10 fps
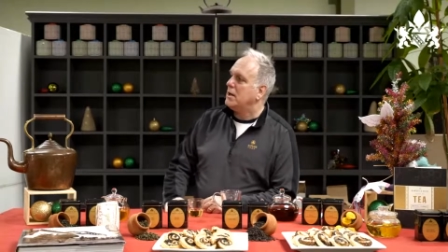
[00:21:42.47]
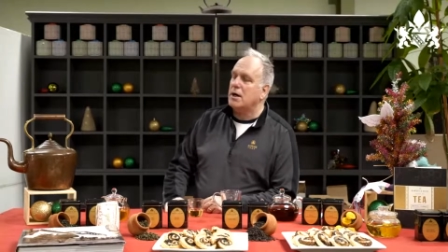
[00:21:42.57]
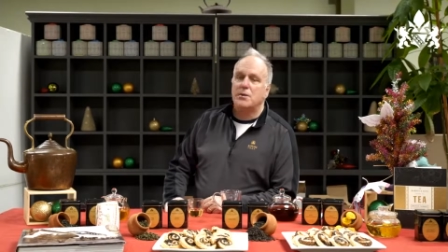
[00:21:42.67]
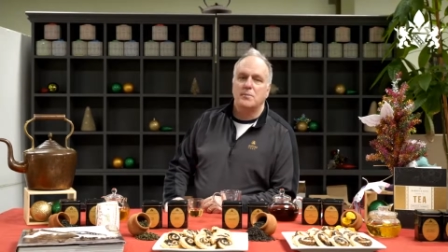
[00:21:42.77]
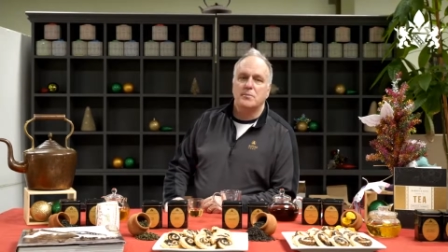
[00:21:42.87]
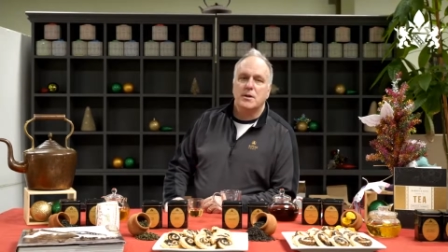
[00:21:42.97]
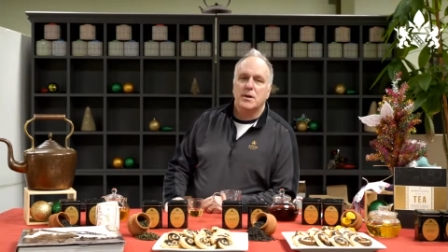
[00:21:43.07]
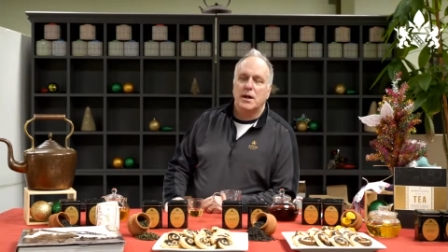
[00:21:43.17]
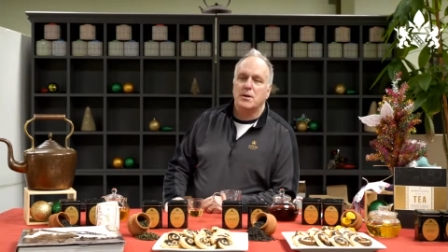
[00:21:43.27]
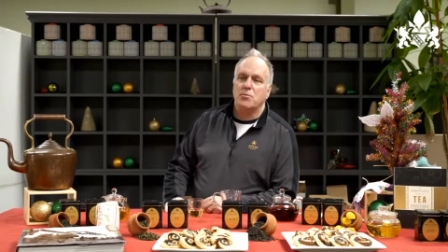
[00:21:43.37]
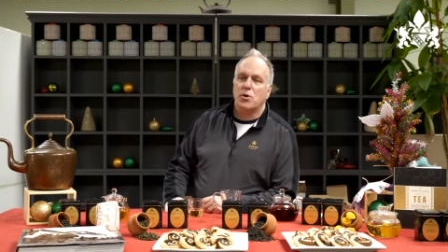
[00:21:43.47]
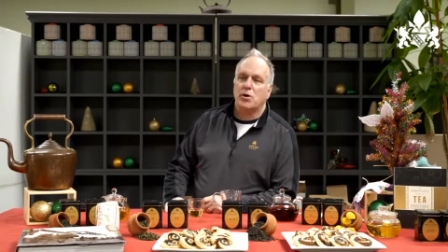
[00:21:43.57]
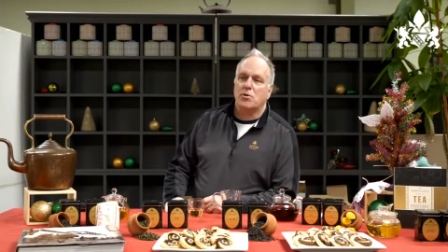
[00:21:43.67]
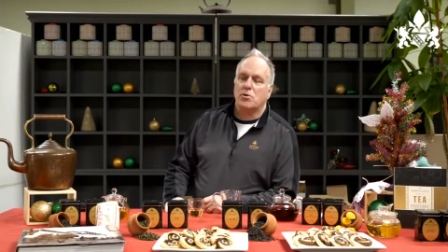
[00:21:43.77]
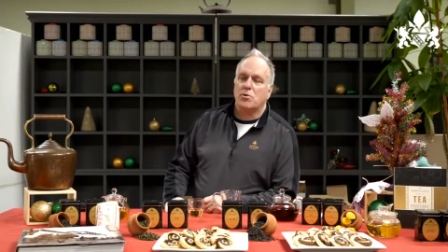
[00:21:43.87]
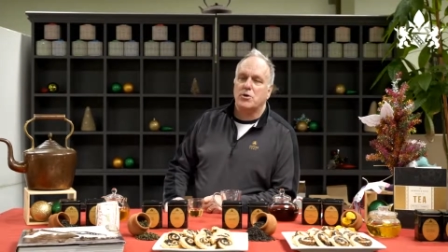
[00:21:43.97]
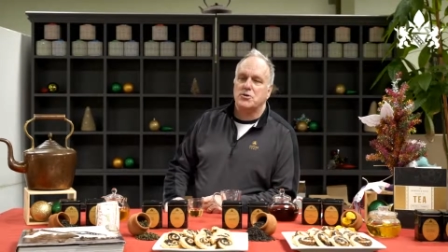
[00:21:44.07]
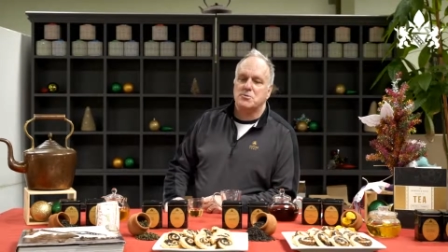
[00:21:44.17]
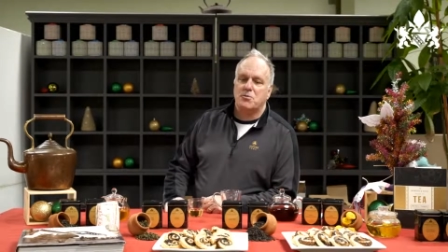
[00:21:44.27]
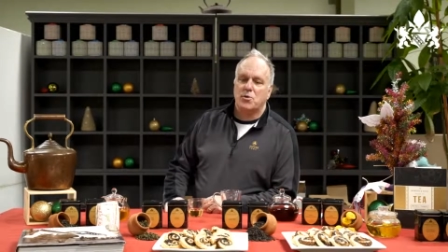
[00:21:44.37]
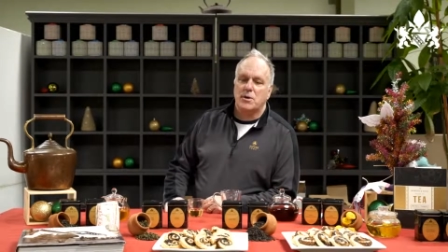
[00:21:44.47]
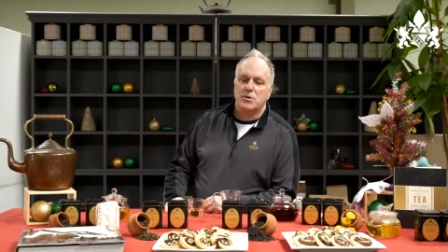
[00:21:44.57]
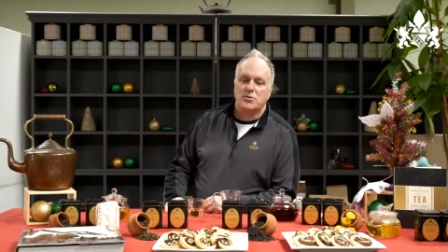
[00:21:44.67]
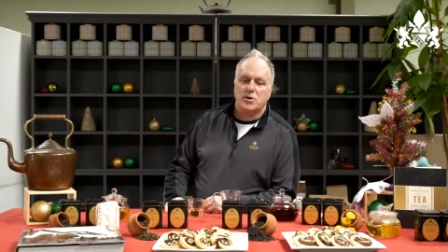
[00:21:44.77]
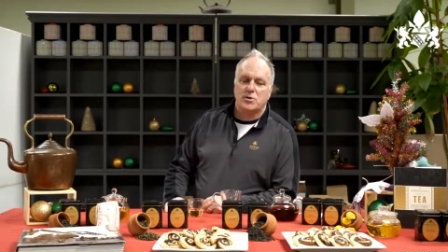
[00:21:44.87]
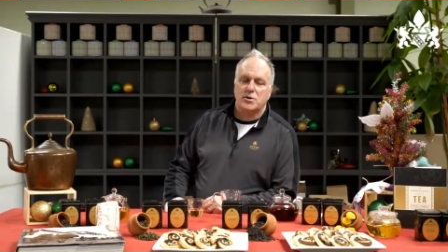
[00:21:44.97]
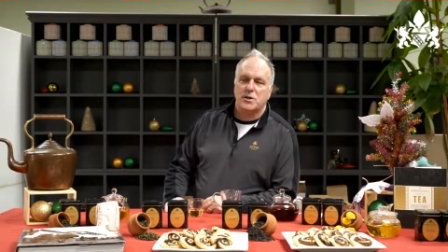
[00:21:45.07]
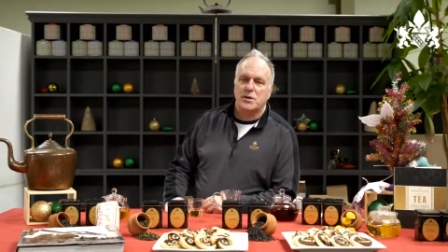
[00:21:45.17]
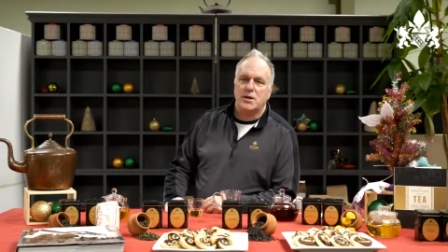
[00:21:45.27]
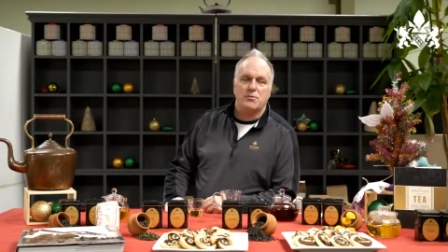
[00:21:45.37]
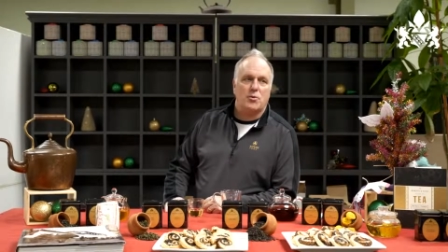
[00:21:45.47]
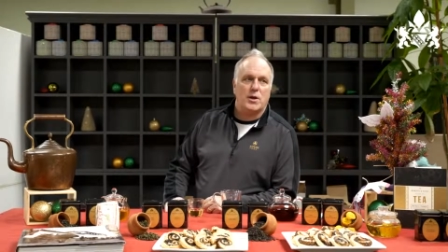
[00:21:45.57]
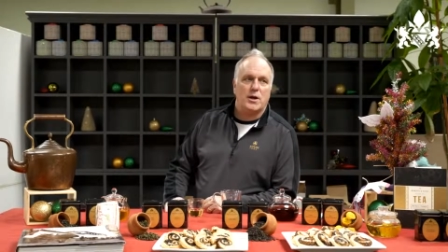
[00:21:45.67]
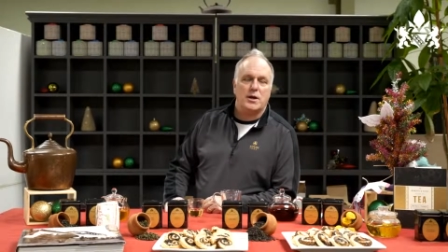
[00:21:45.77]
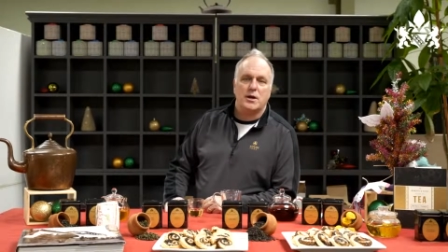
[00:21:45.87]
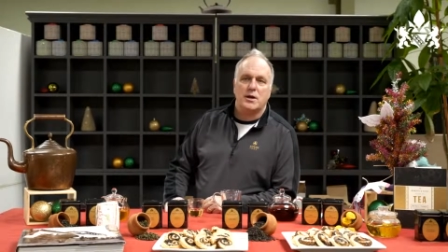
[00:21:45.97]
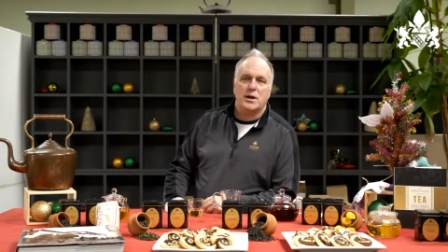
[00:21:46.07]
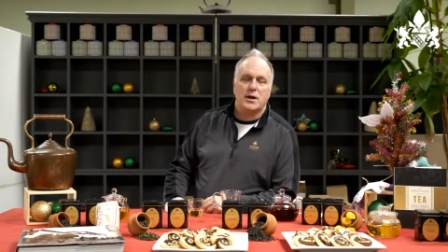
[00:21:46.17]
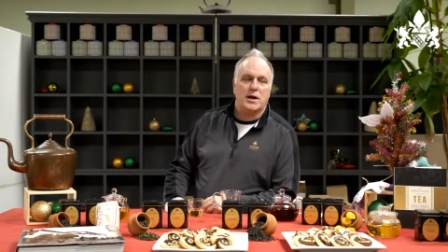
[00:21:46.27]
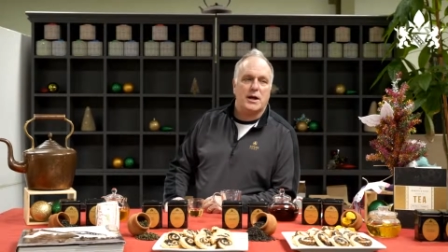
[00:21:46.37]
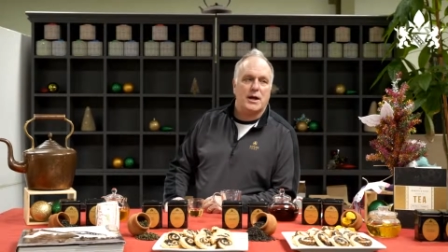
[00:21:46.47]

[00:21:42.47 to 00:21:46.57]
Any more questions before we start the giveaway, Alex?